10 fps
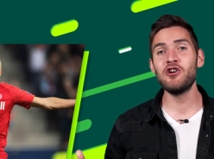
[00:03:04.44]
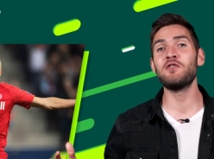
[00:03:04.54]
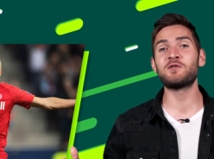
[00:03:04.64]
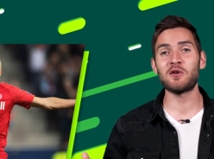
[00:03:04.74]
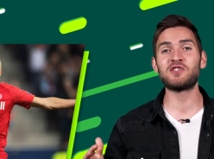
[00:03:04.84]

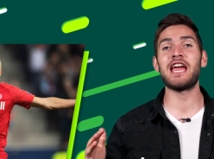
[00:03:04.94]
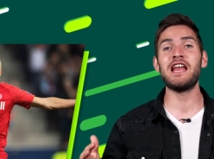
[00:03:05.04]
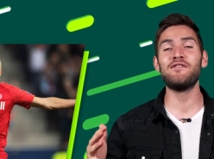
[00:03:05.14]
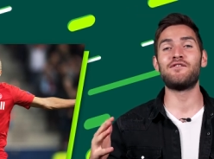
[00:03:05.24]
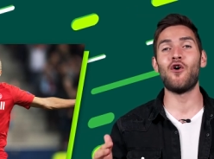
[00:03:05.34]
Europe's most
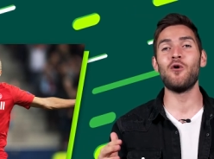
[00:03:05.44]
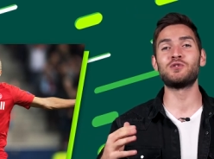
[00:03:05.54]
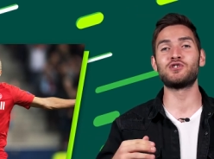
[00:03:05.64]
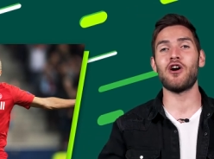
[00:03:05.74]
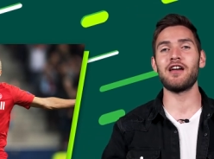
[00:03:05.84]
informed
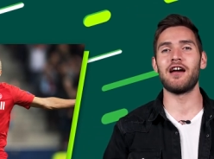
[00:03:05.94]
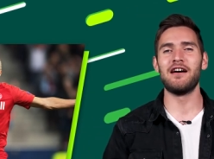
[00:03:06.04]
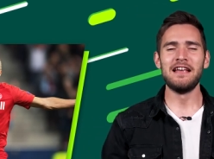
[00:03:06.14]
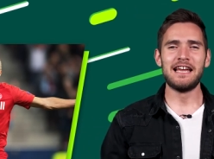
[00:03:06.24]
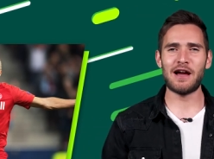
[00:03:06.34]
striker.
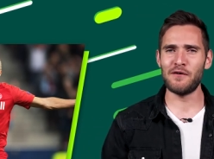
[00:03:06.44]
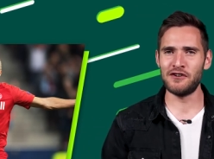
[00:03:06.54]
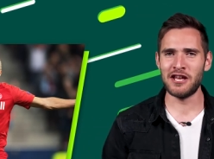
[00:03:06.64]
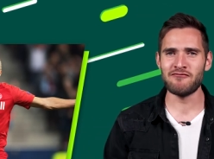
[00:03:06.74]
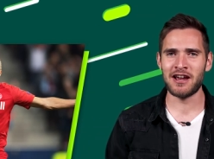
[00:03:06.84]
Now, if
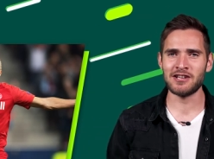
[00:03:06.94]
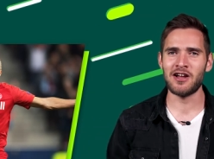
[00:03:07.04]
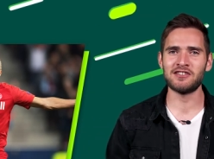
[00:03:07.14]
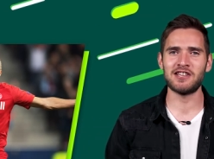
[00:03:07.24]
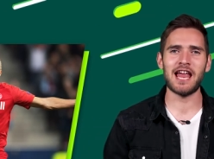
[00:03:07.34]
you didn't
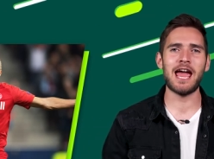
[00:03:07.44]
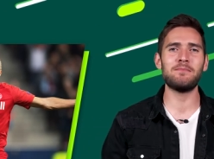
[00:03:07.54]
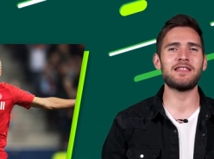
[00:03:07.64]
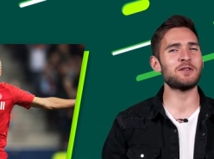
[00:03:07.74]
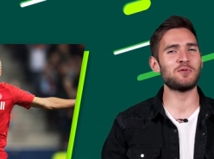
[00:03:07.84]
recognise the
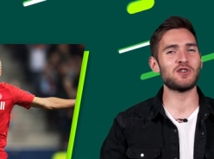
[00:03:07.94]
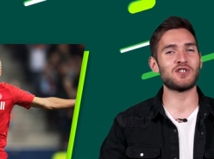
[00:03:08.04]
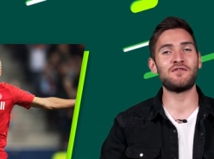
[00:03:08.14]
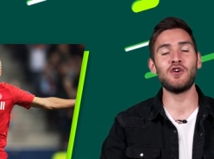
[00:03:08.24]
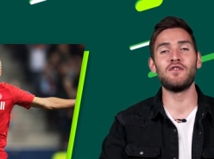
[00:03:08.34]
name, that's because
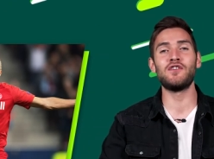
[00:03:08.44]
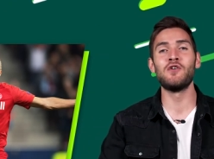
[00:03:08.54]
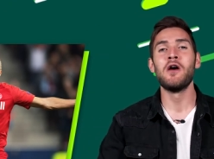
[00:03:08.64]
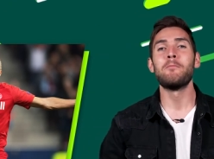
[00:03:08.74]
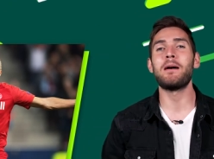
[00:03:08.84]
a few of
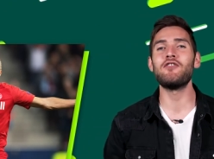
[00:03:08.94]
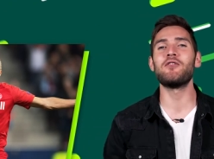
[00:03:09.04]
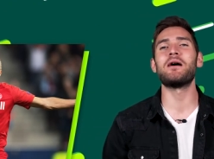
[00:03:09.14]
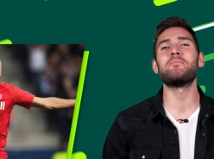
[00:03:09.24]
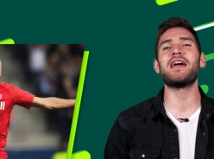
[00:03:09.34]
you may
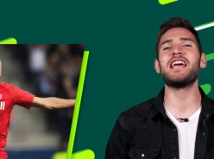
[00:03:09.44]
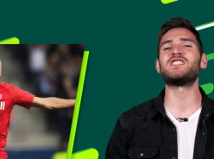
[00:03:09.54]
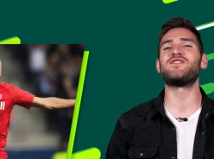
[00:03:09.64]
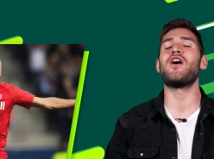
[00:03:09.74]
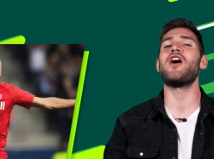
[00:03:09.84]
remember
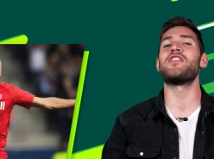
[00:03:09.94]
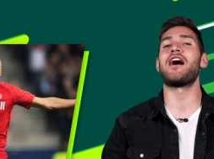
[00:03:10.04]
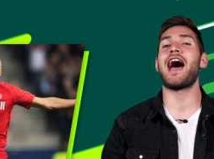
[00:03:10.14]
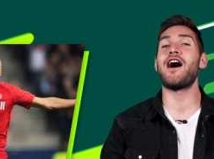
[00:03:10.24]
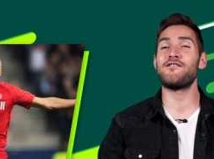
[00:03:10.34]
his
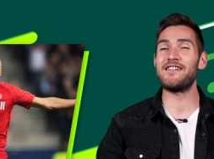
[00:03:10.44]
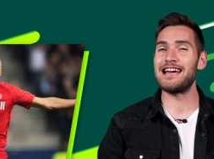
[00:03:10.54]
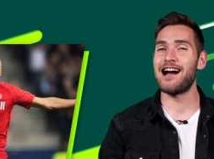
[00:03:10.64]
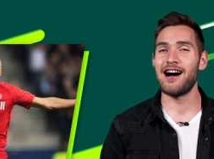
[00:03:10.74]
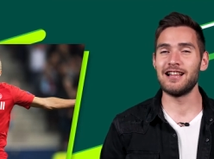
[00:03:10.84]
father,
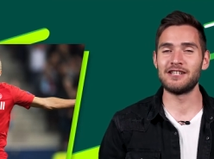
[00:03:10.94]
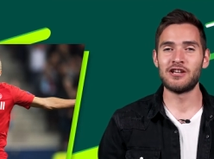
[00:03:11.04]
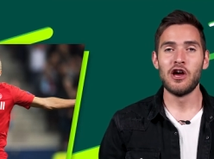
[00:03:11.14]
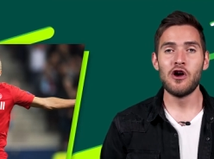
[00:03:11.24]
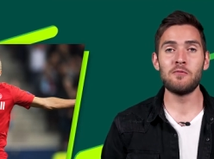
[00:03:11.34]
Alf-Inge Haaland,
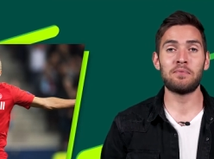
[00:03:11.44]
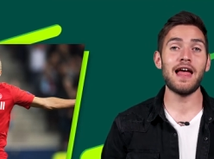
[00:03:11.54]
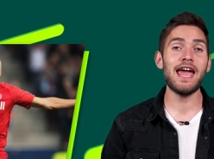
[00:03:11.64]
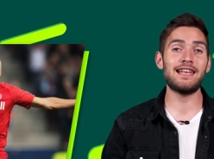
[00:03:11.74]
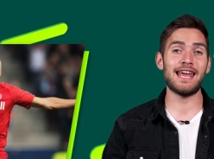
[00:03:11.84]
who
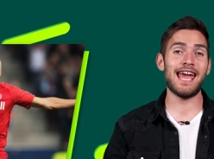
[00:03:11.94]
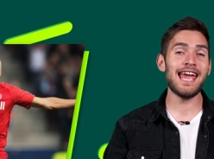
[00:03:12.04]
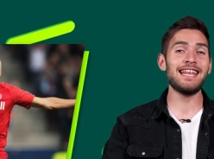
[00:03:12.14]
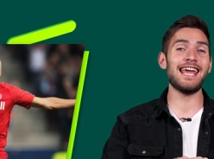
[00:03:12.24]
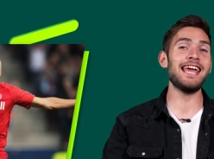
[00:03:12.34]
played
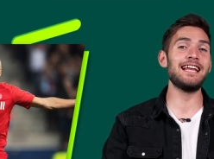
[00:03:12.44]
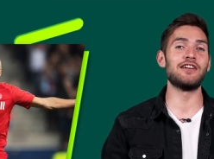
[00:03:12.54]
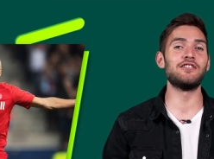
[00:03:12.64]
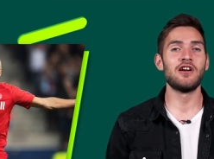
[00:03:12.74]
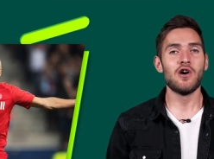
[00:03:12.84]
in
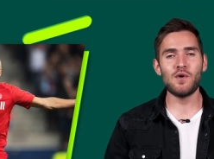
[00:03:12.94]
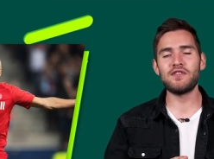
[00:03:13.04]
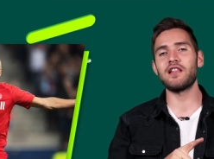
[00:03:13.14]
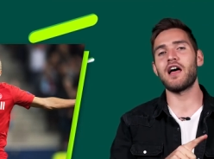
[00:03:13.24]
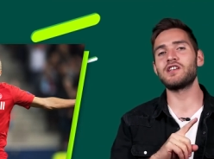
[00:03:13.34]
England with
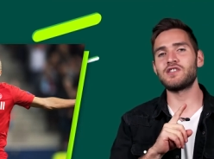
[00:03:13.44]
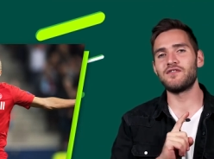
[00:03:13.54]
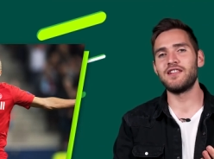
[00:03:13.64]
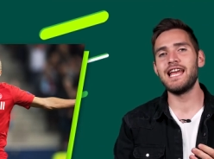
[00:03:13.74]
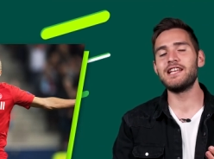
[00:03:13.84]
the likes
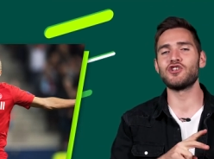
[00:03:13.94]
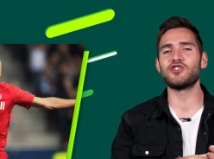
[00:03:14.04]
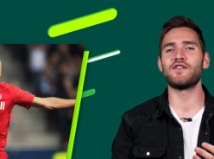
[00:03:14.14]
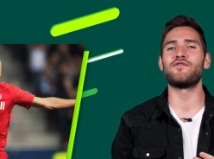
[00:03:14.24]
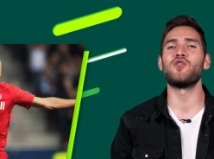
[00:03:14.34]
of Leeds,
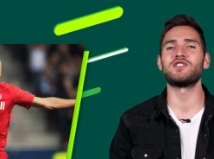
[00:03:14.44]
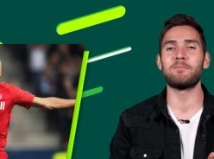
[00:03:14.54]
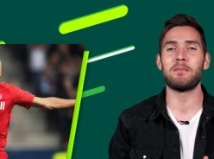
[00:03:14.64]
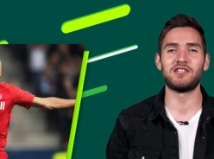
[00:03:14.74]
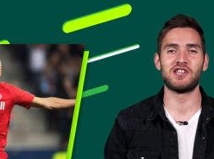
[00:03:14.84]
Nottingham Forest
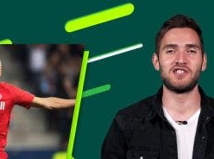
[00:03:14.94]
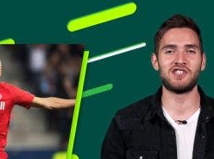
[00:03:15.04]
and Manchester